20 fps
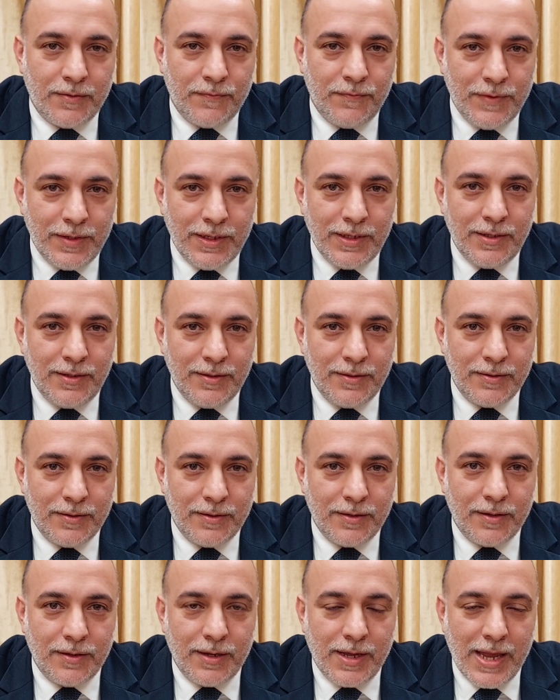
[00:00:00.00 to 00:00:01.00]
We
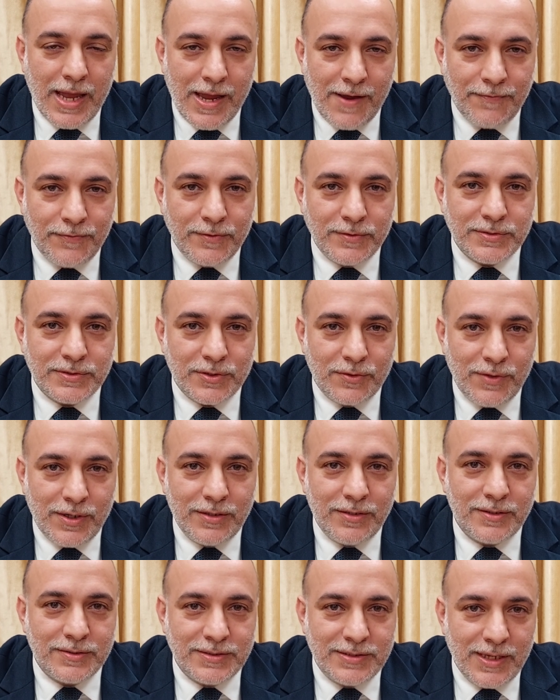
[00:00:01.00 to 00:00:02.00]
have to
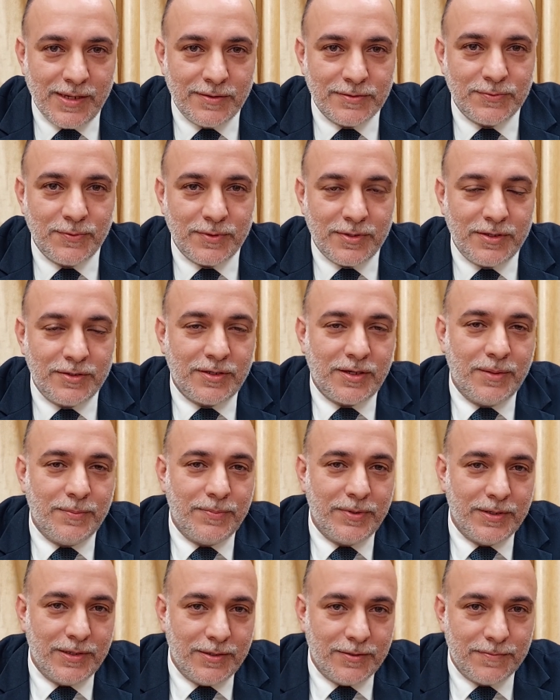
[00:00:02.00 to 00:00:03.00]
surround ourselves with good
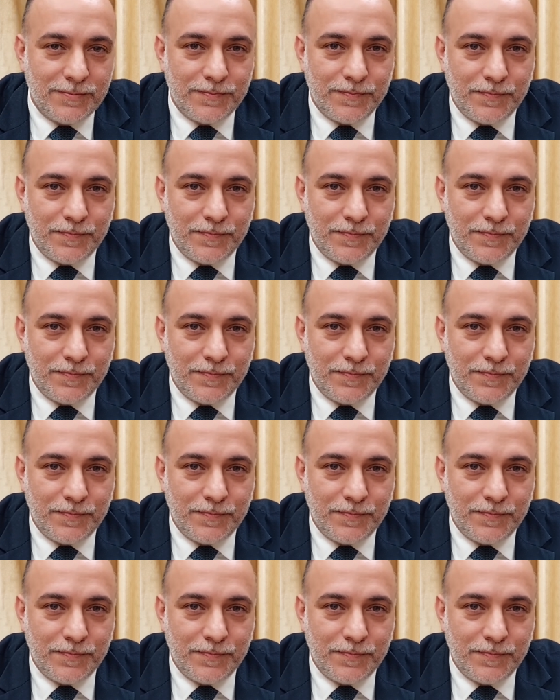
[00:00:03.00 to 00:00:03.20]
company.